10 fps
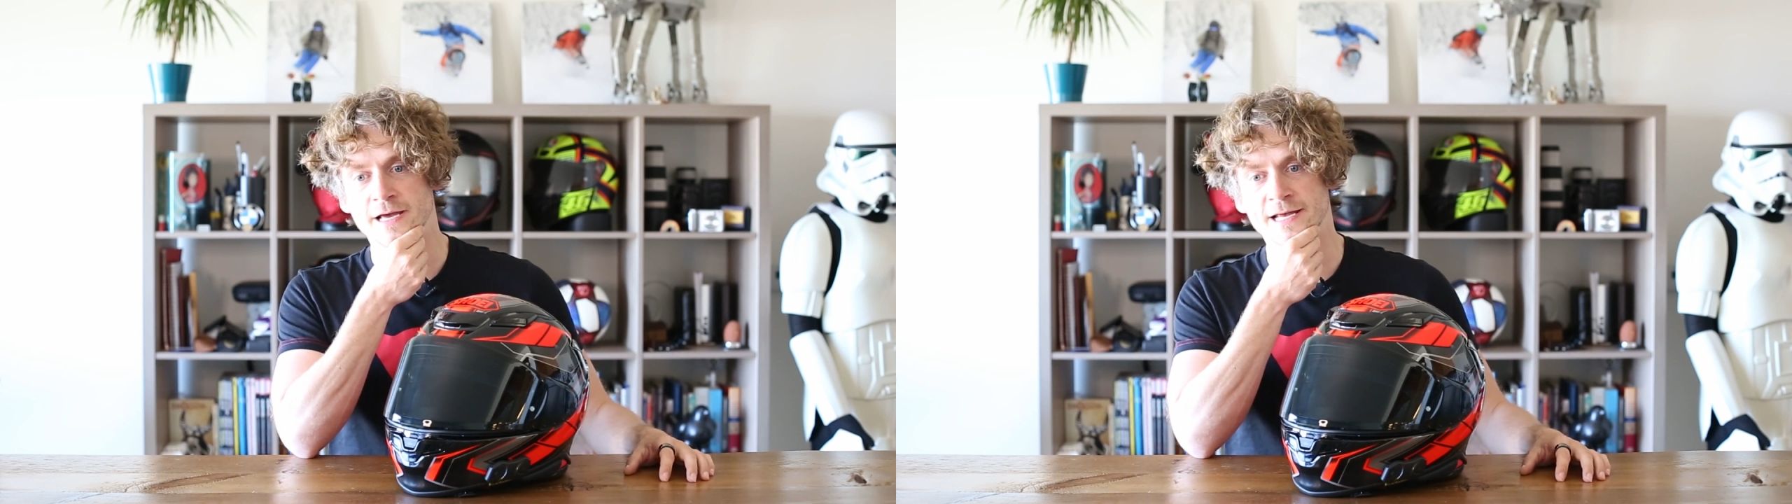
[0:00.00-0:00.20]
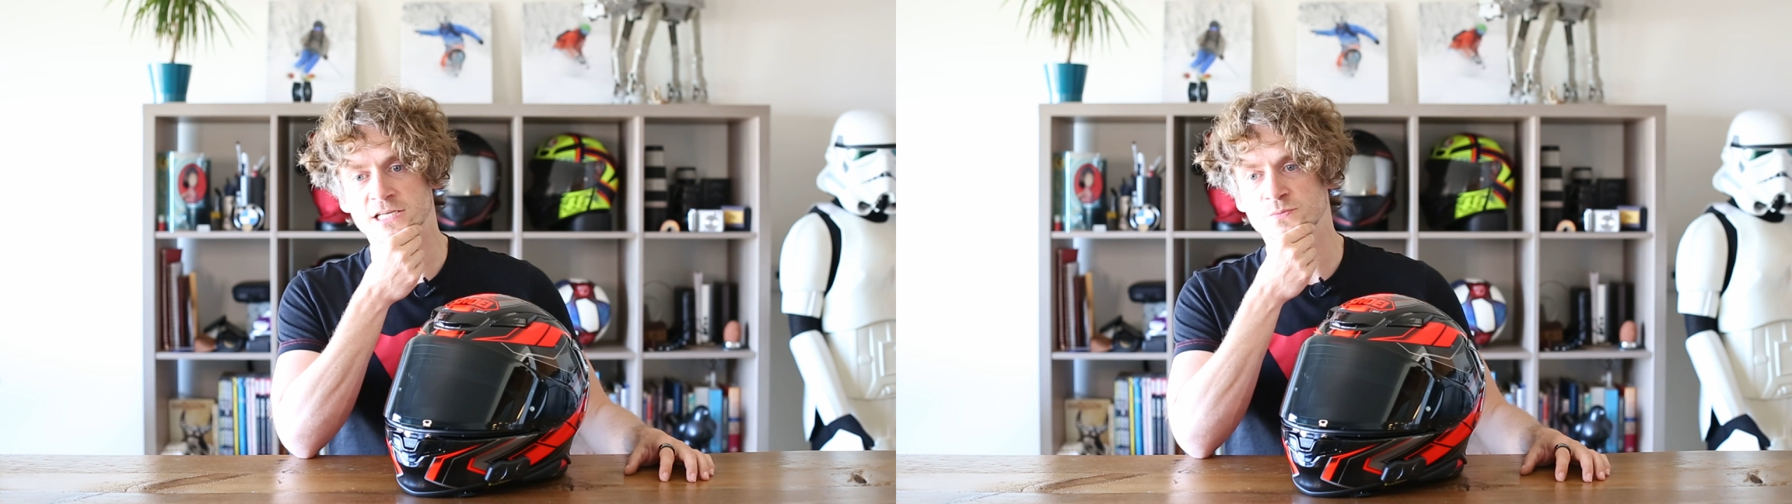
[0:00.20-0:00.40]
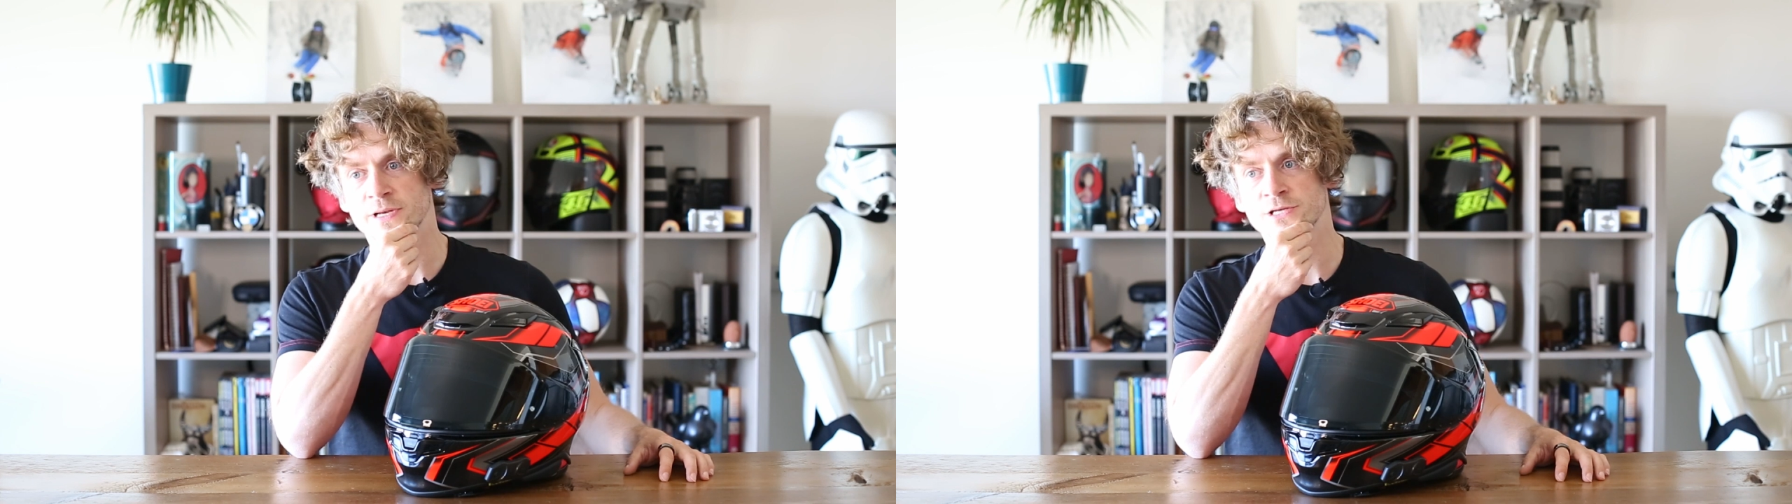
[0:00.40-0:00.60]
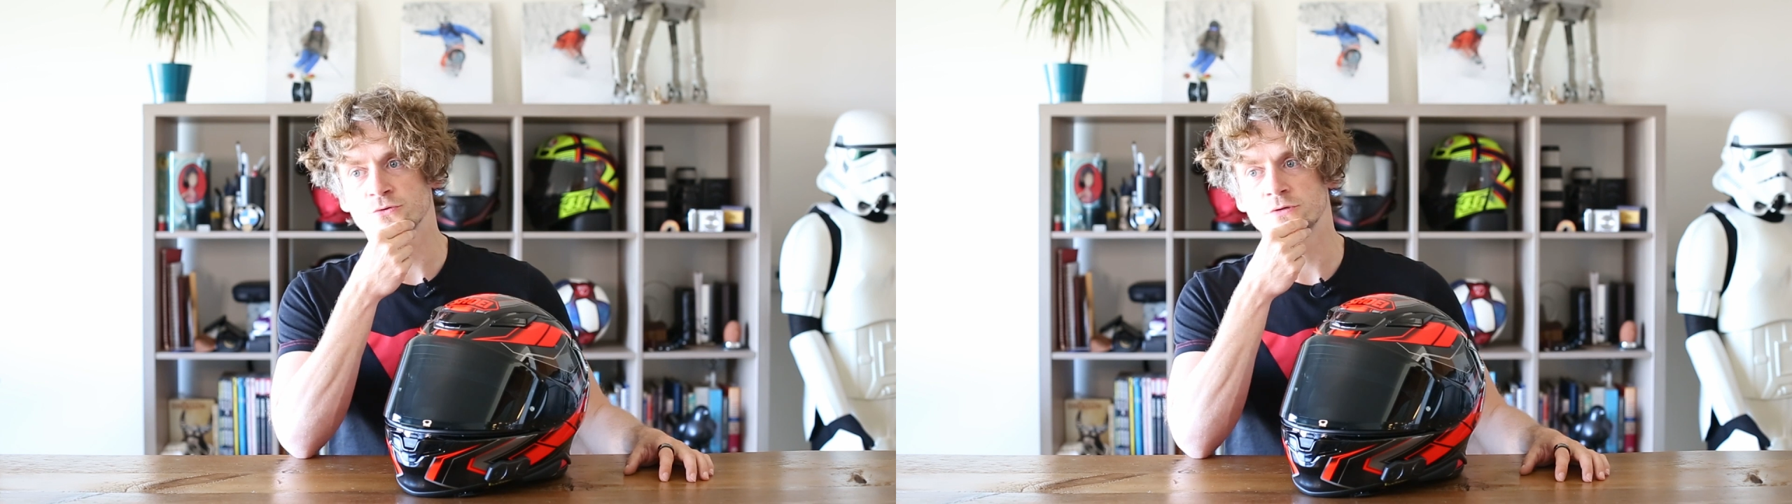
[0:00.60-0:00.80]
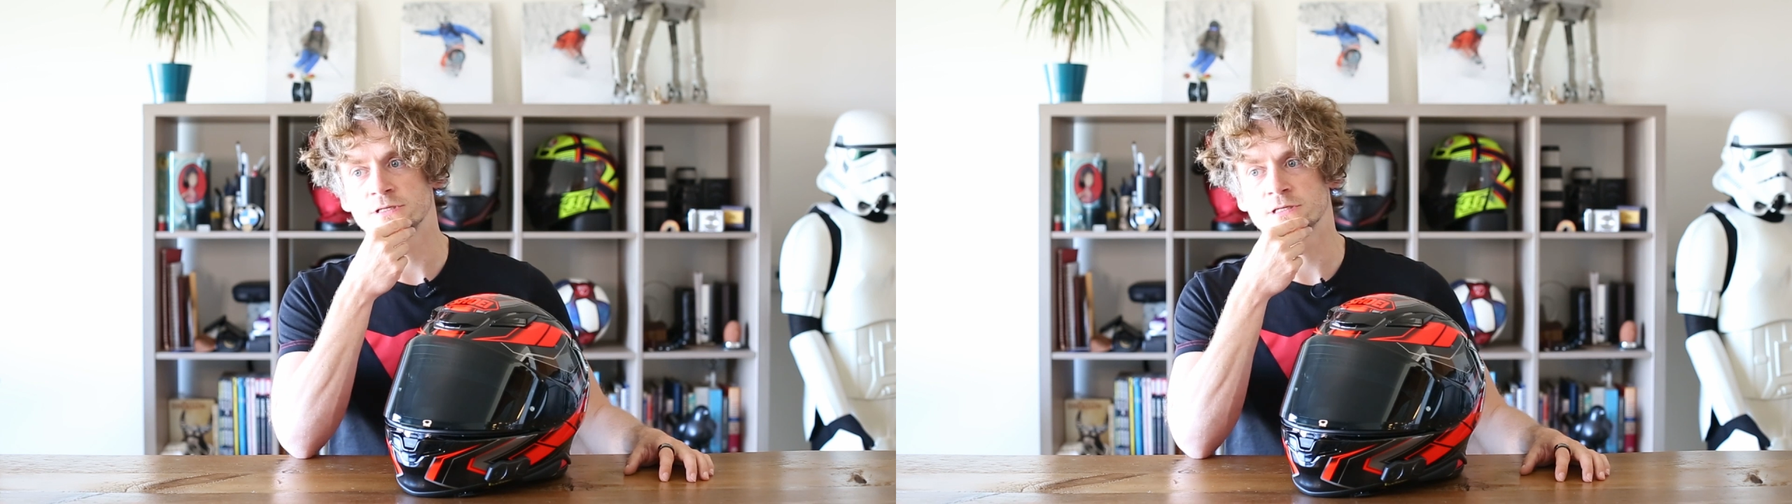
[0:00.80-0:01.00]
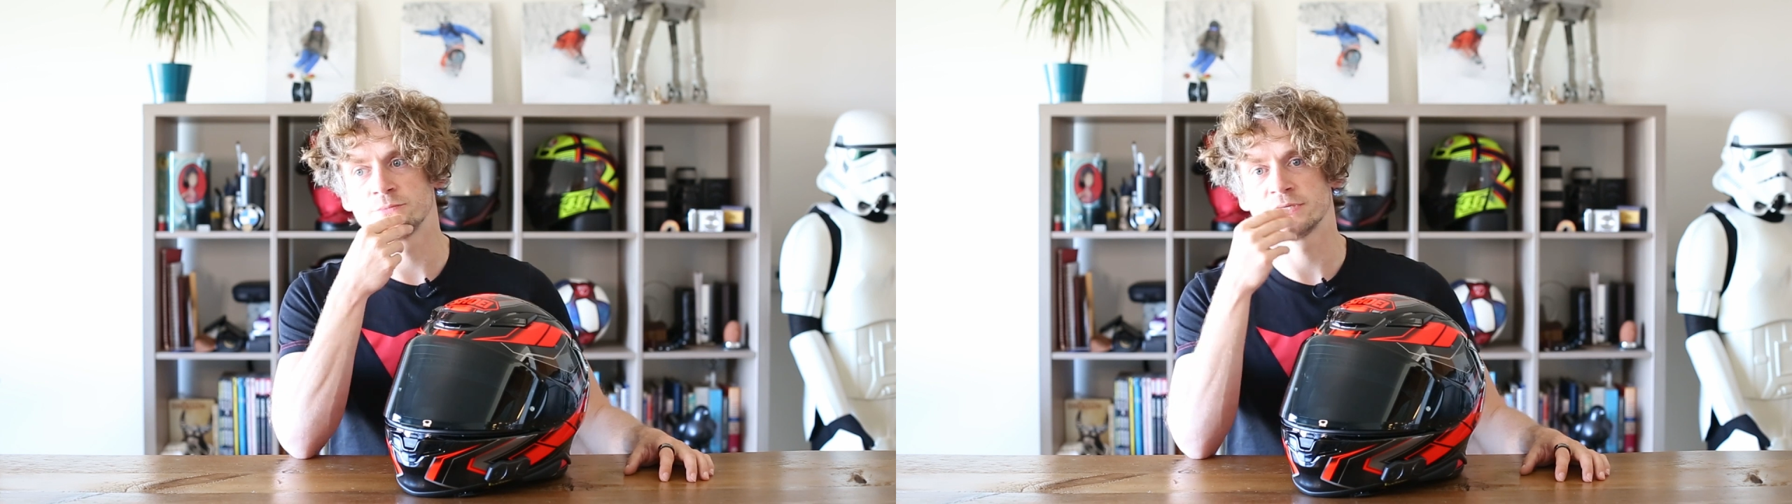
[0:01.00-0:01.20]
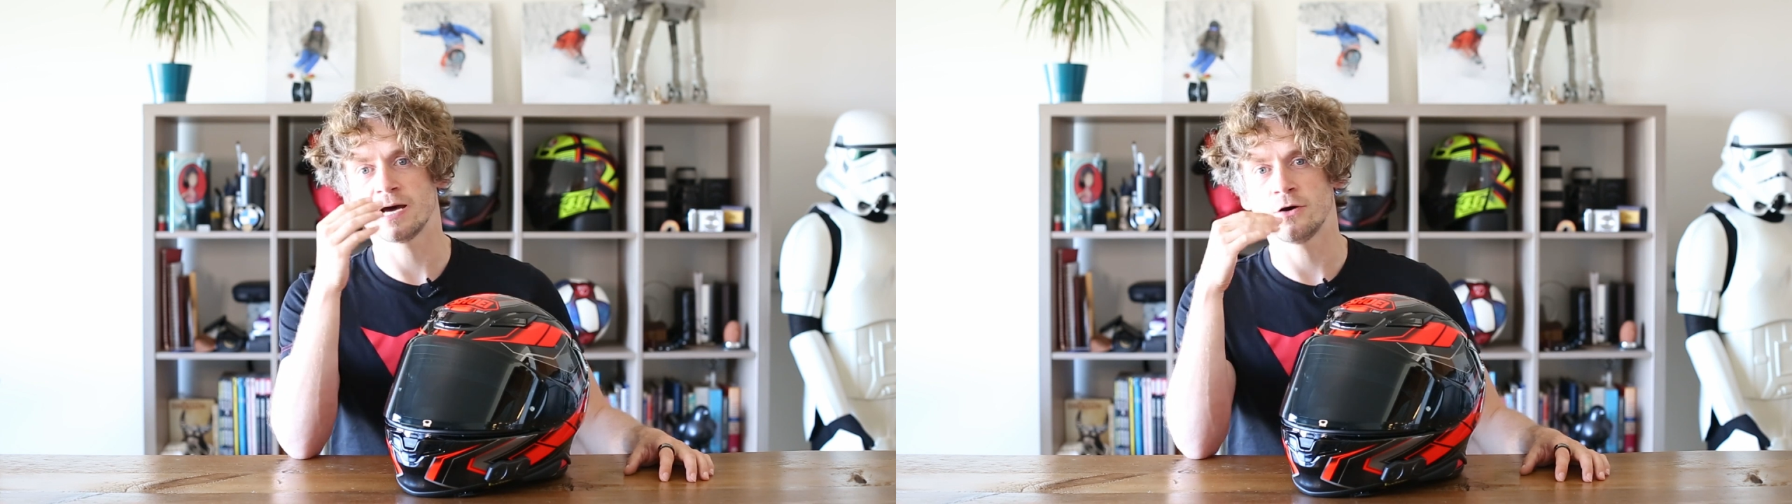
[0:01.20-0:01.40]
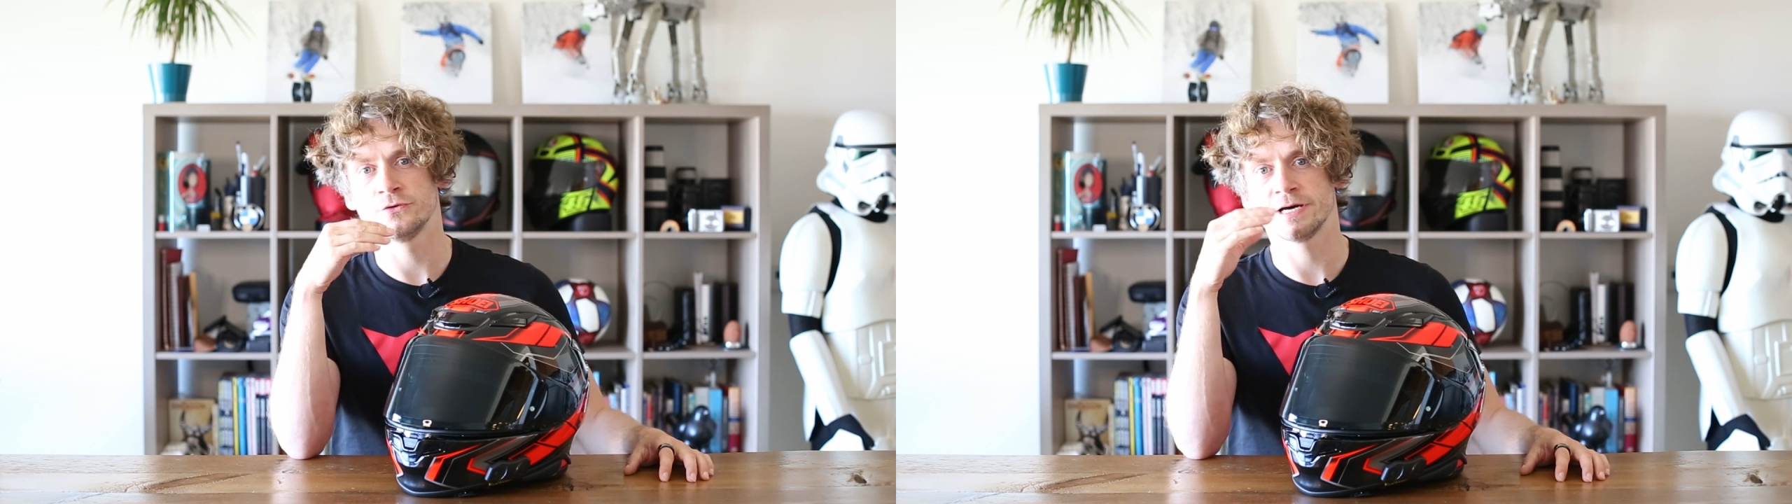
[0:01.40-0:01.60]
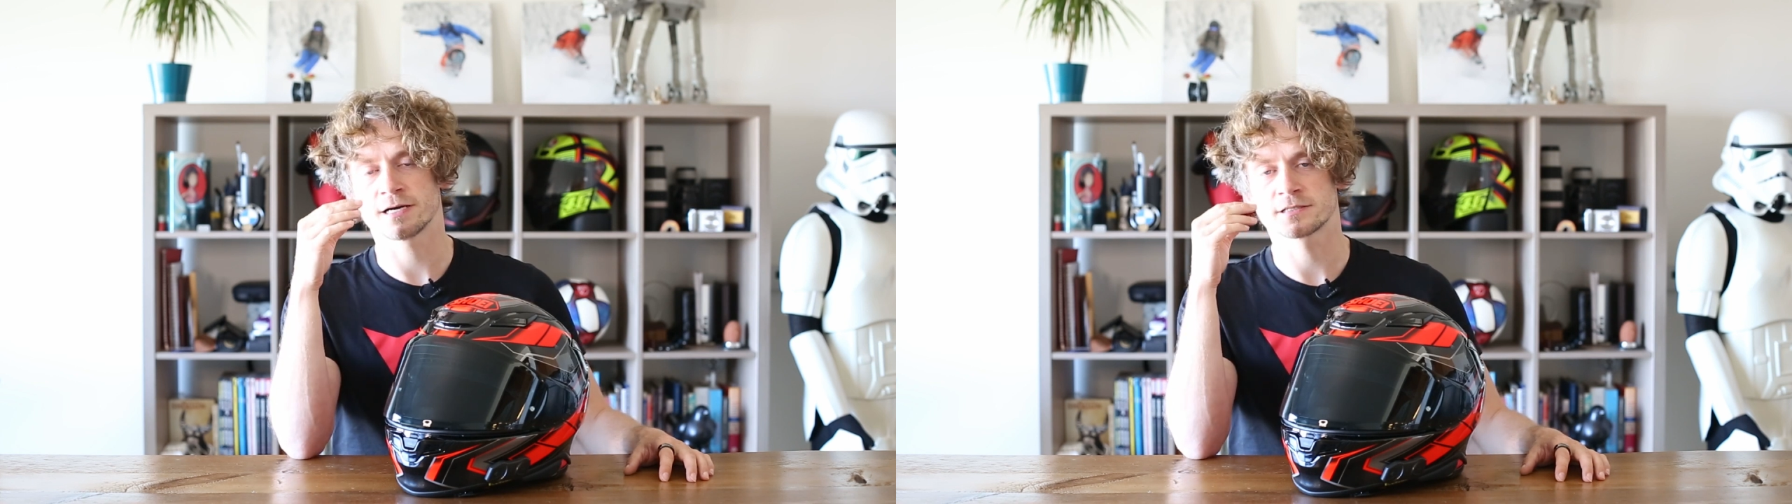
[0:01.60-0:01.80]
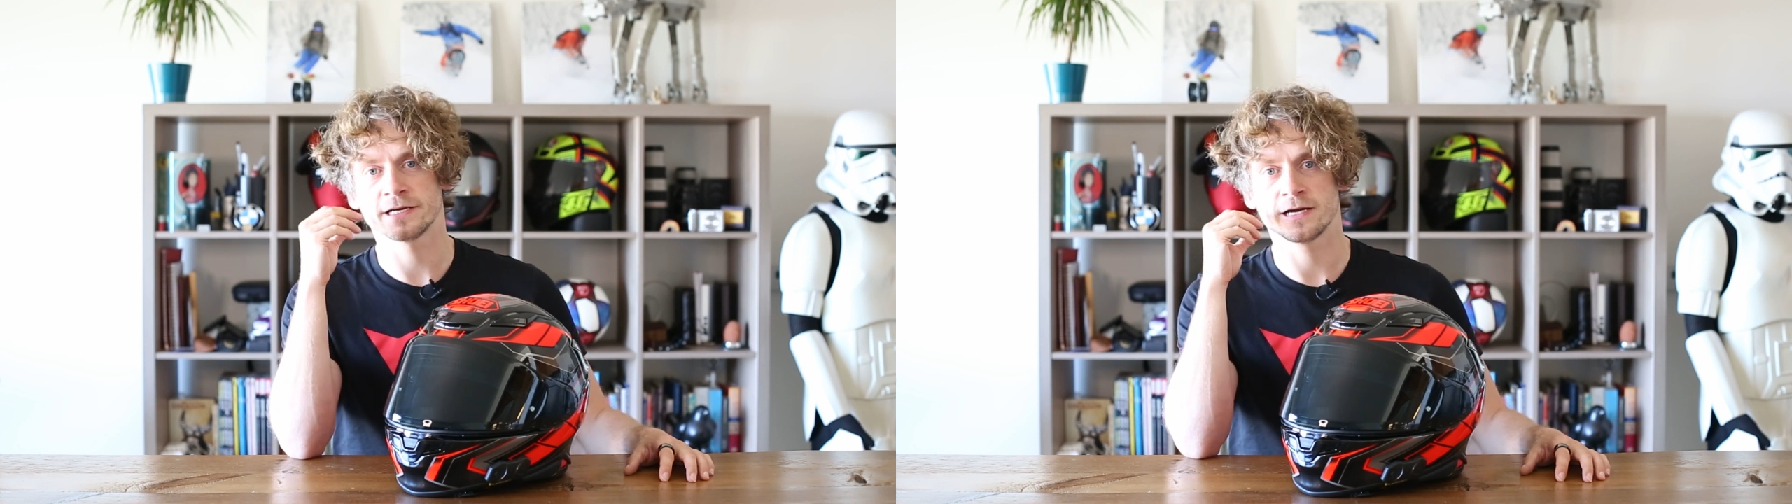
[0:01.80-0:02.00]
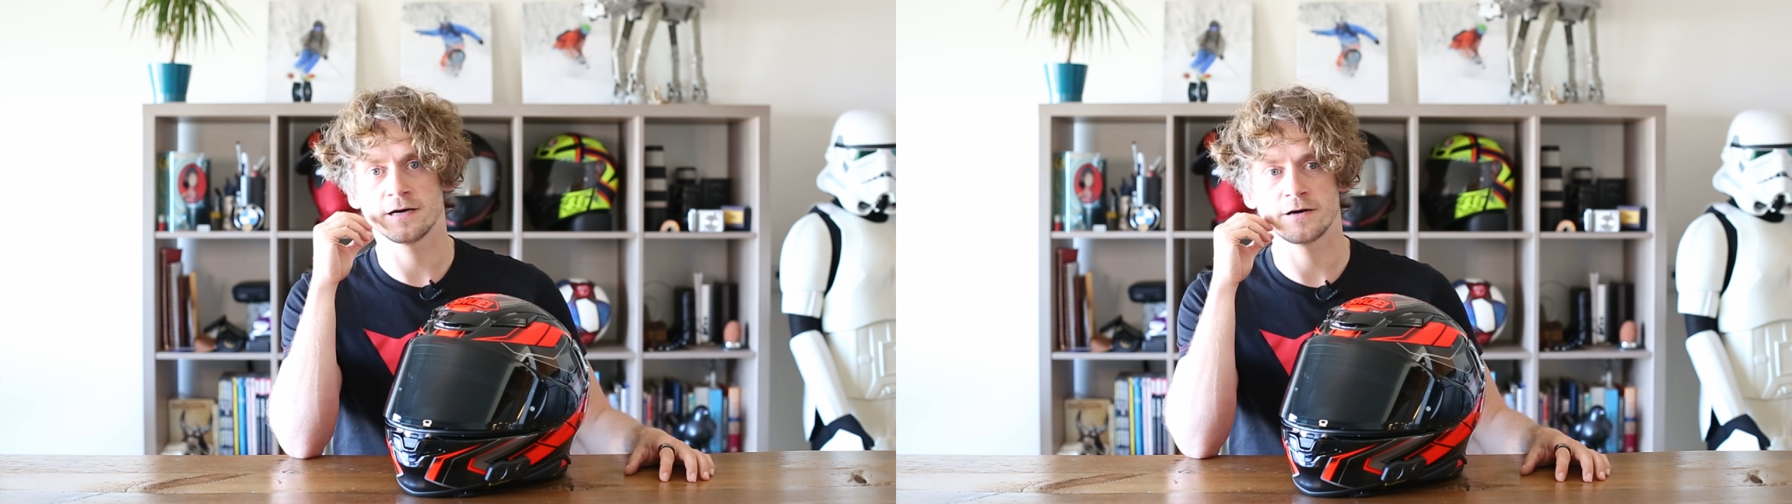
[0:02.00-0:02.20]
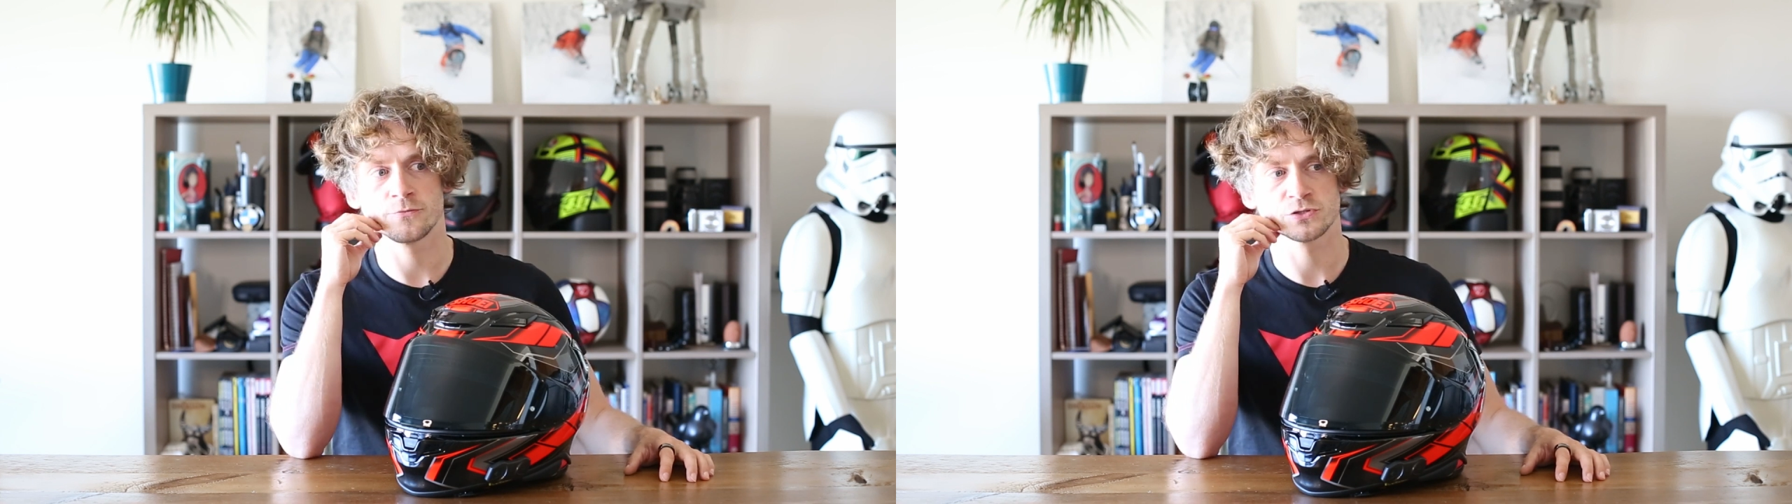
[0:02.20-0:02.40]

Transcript: and explain you a little bit how dark they are,